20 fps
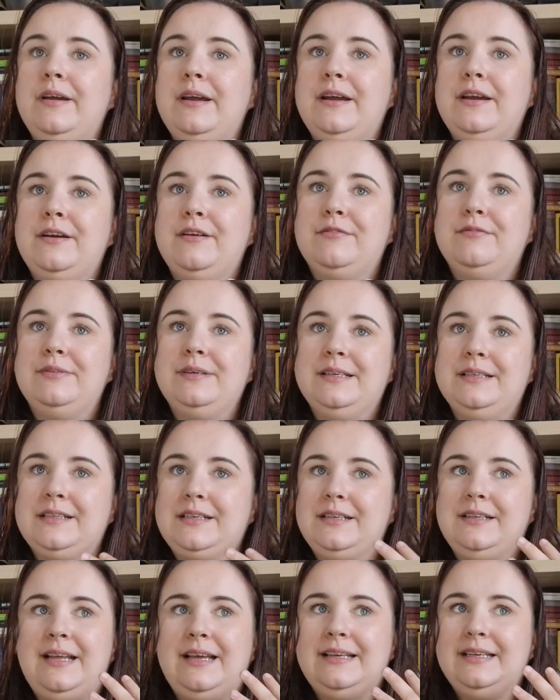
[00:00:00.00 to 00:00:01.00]
where we
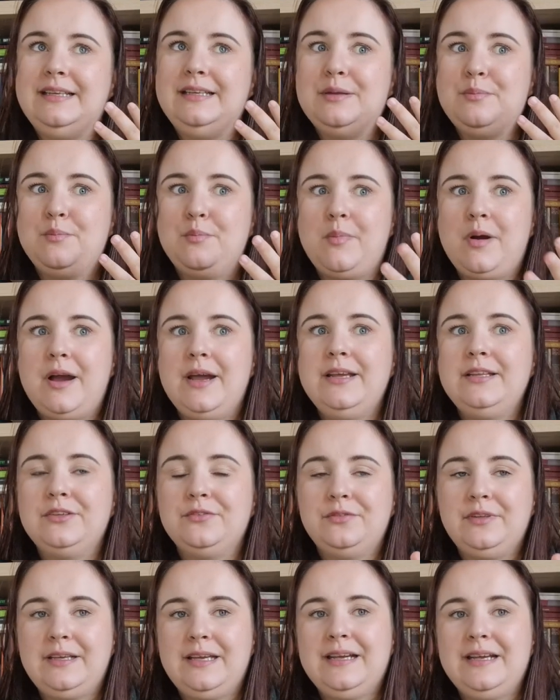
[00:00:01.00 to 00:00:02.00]
are like in the mind
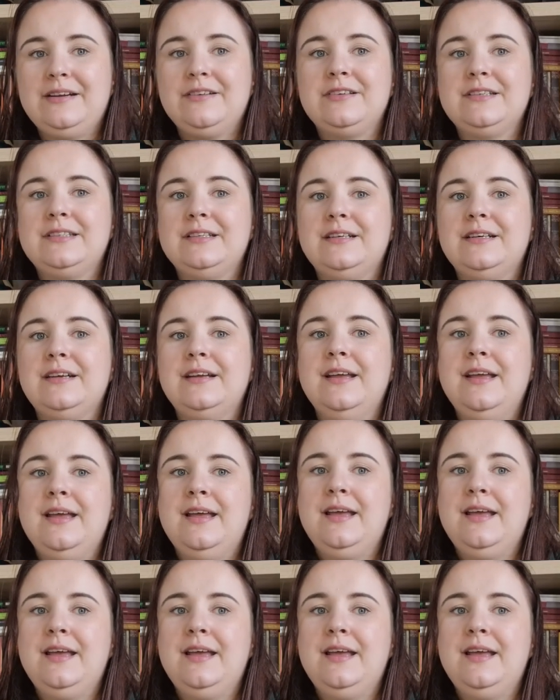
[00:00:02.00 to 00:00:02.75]
of the character.